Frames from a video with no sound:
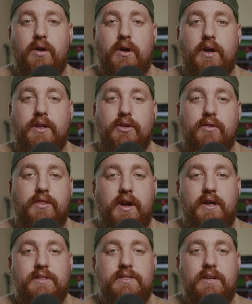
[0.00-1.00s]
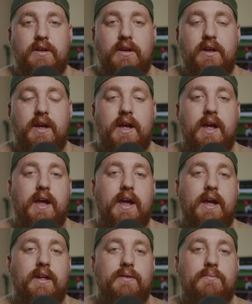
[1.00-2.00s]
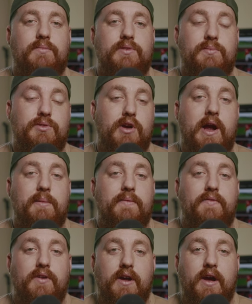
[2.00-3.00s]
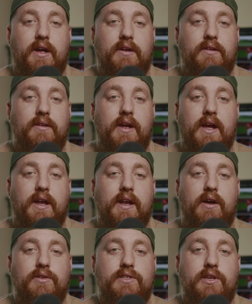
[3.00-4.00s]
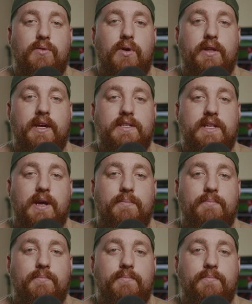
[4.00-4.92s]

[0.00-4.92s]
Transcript: on your thoughts and subscribe if you're not. And I'll see you all next time.